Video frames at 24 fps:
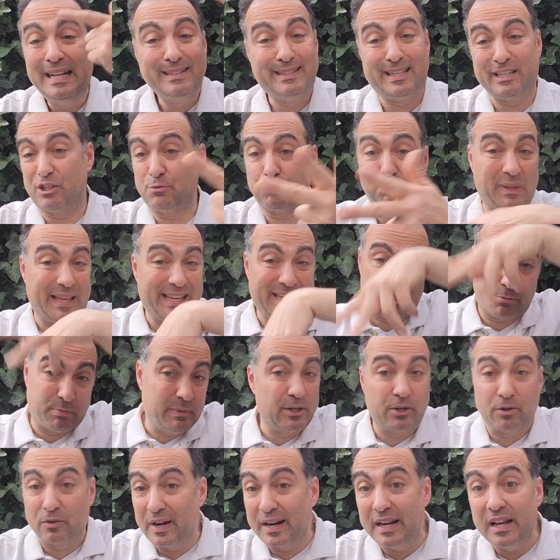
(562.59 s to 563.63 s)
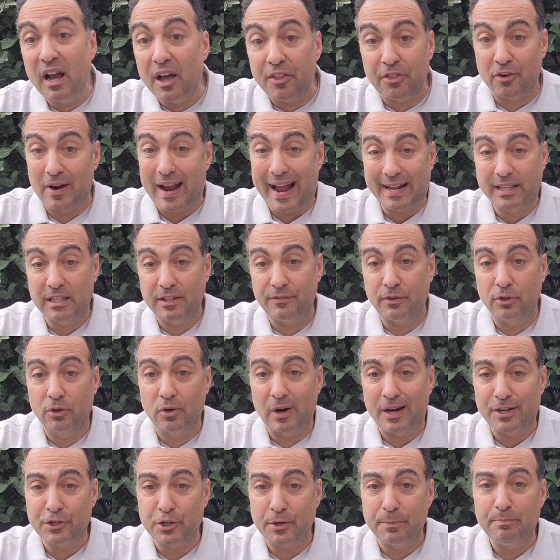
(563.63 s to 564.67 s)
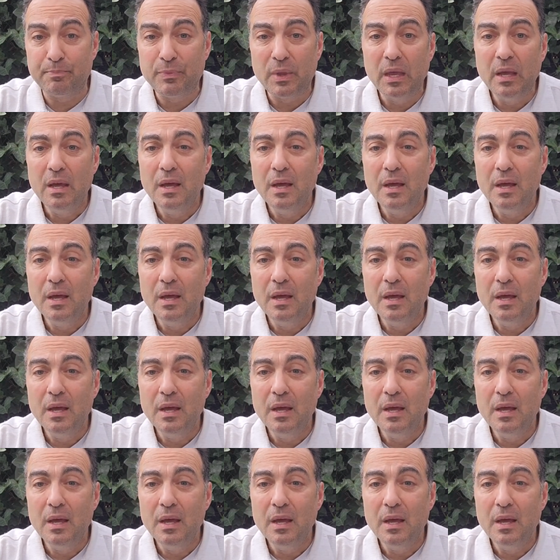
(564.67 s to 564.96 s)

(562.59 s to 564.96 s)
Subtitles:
displacement, or any other act of aggression.